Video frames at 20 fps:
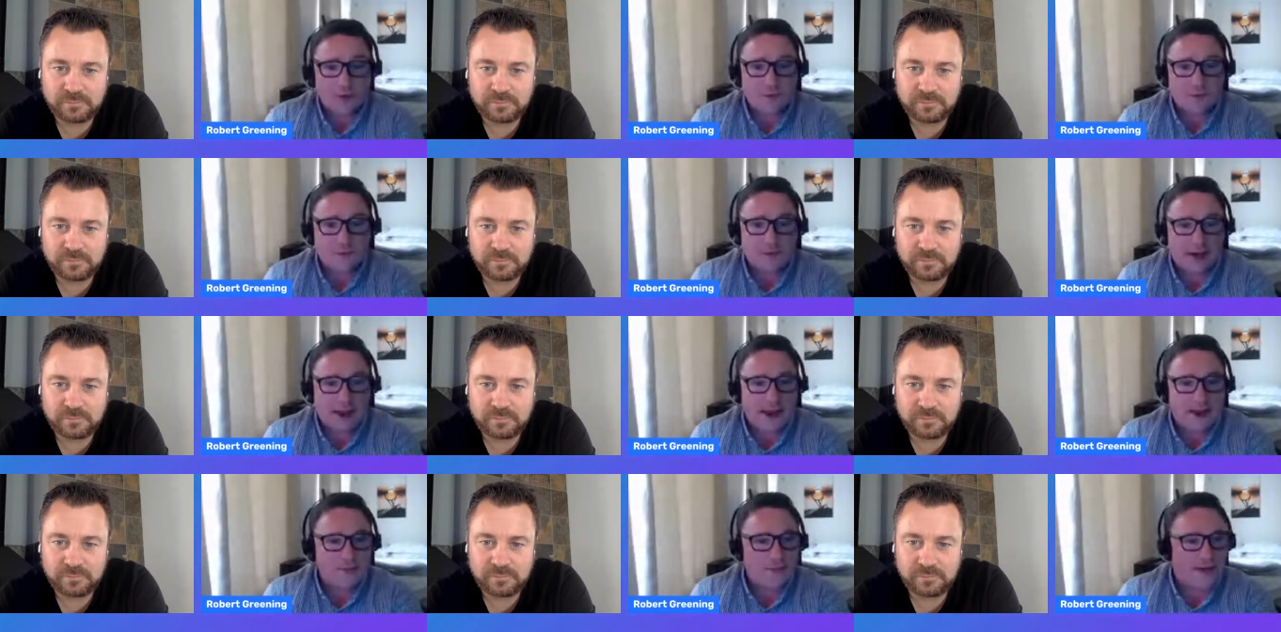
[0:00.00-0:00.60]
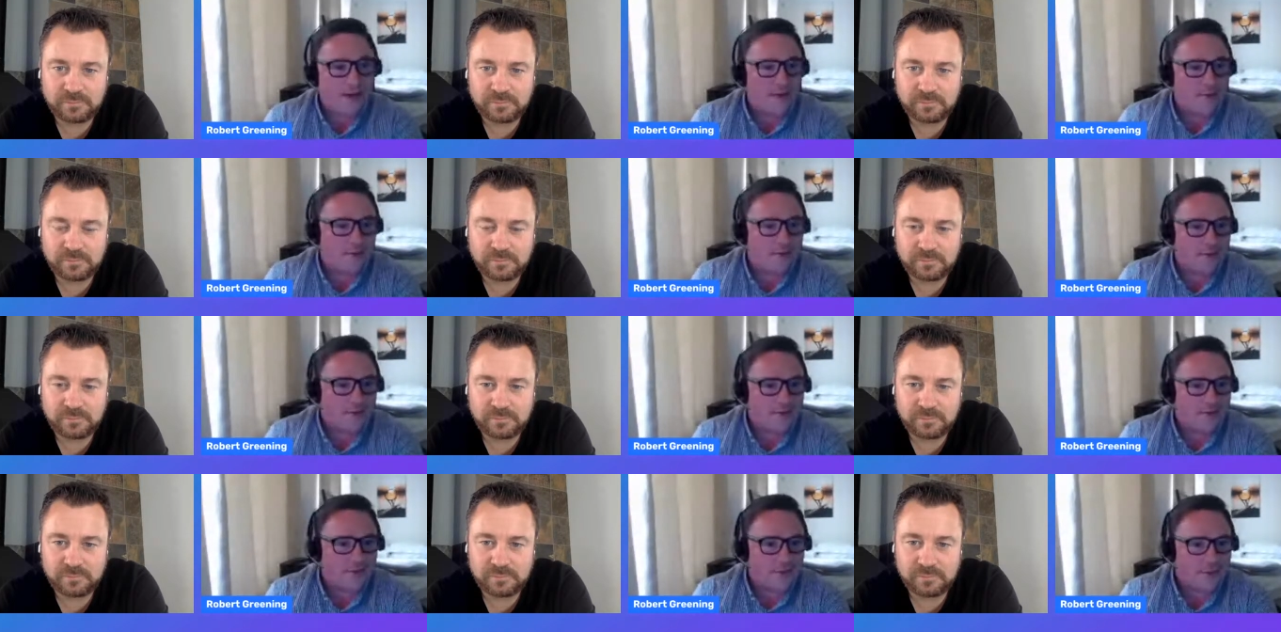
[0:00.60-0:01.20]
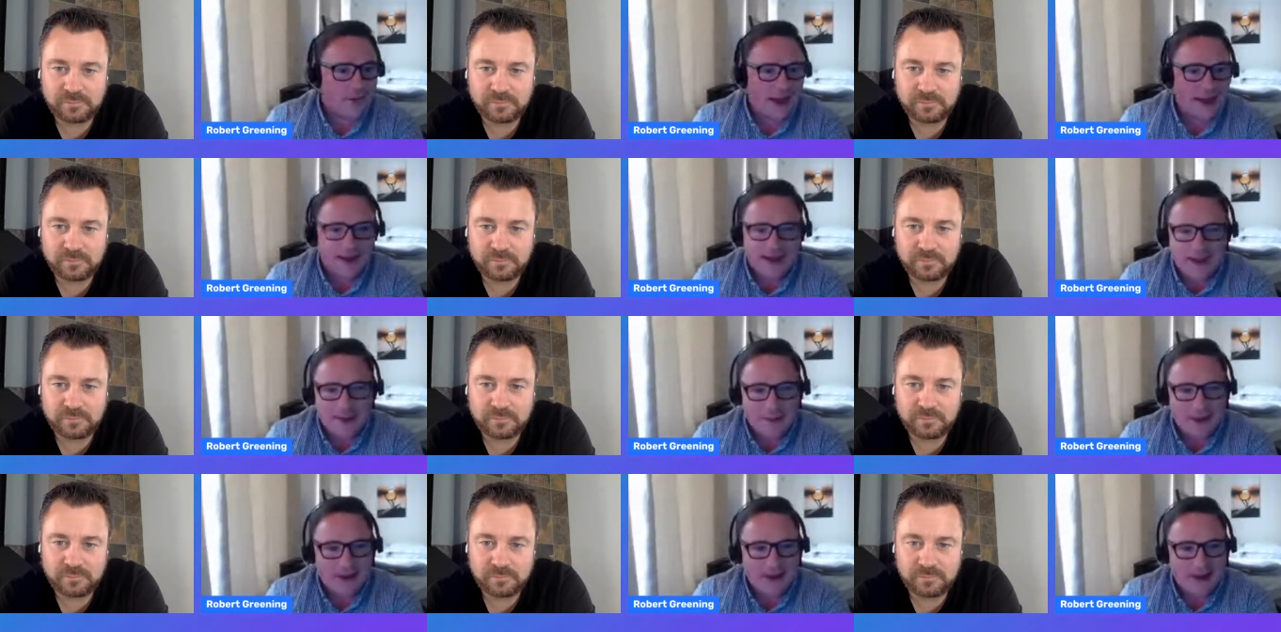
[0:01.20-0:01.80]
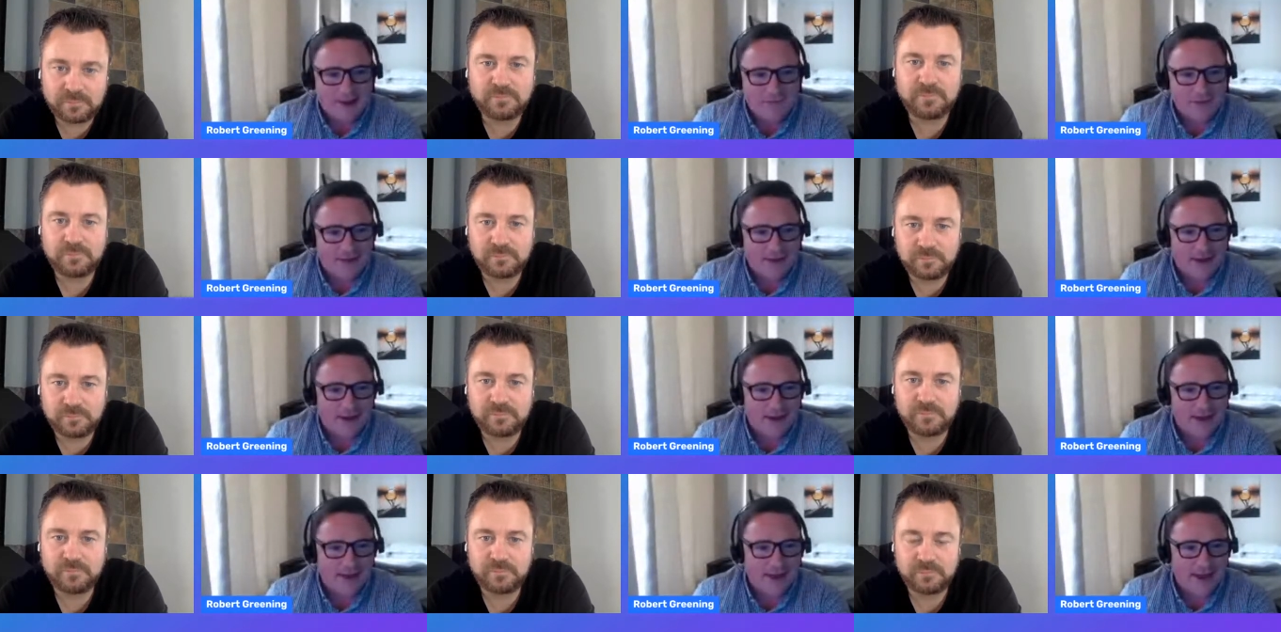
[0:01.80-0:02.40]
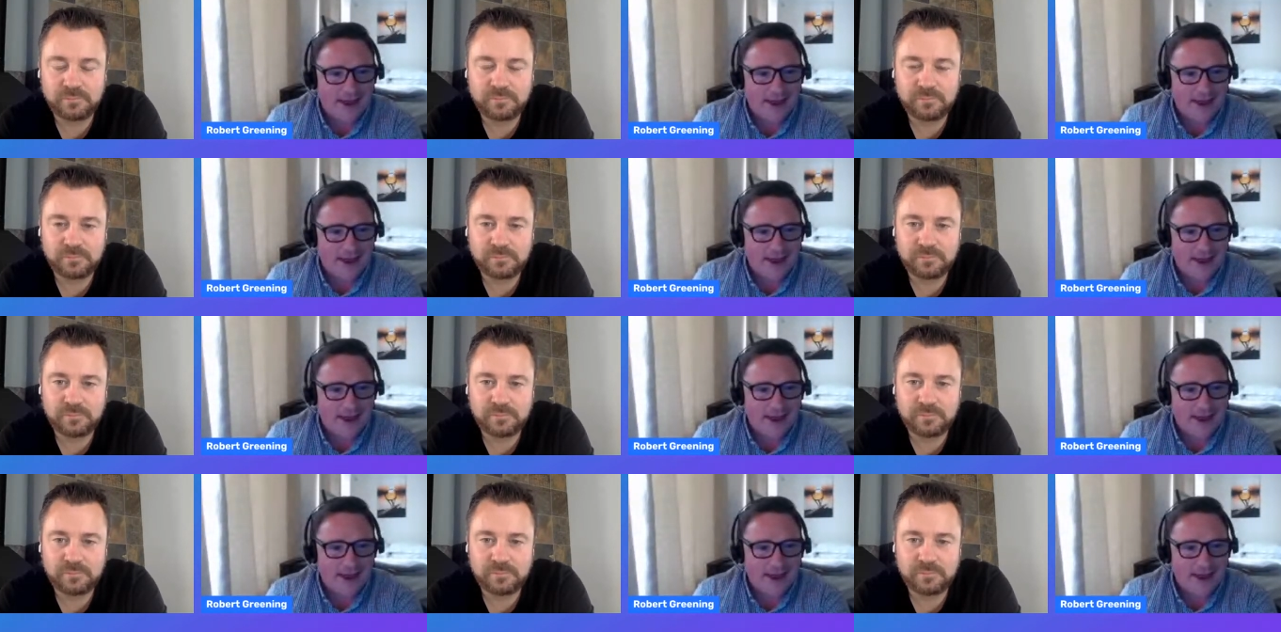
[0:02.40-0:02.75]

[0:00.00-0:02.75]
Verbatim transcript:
Speaker 1: couldn't pay because of the pandemic and everything like that.